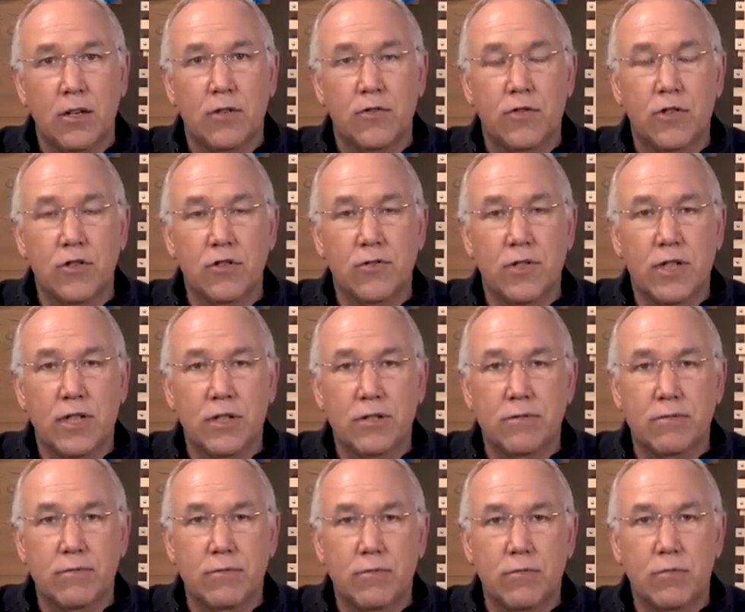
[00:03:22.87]
First of
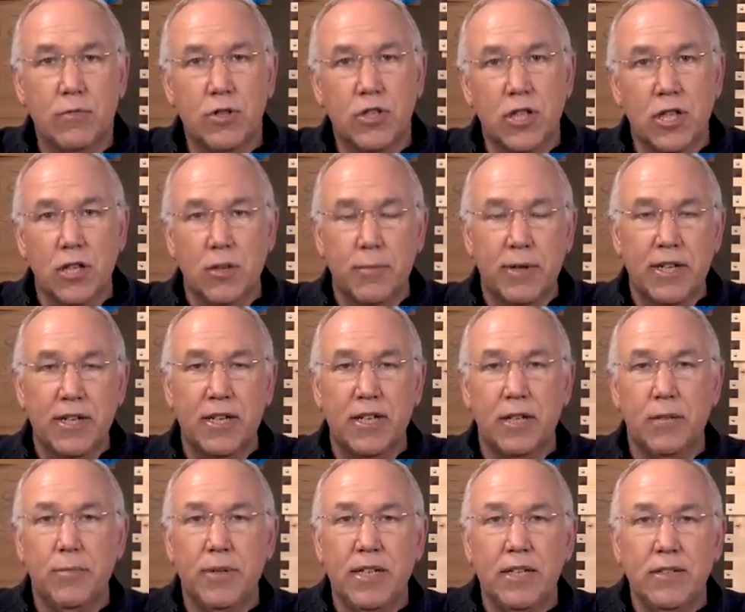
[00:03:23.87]
all, we're talking about
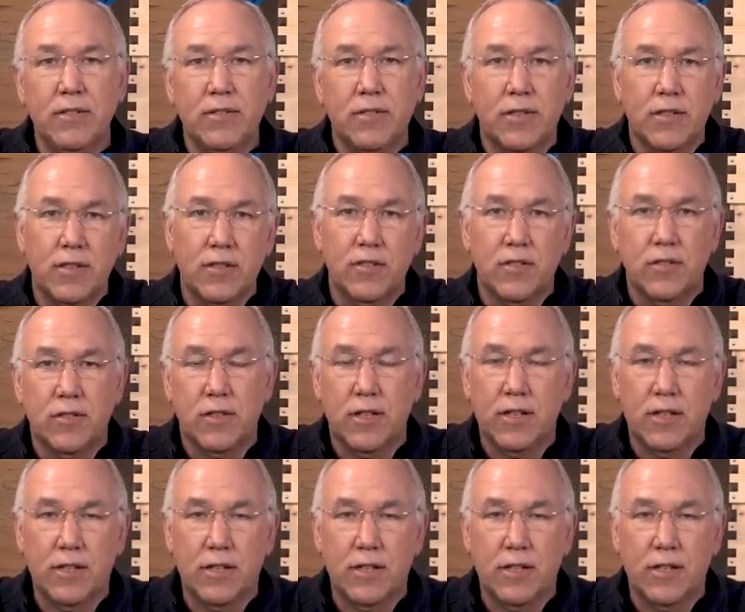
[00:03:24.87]
honeybees and,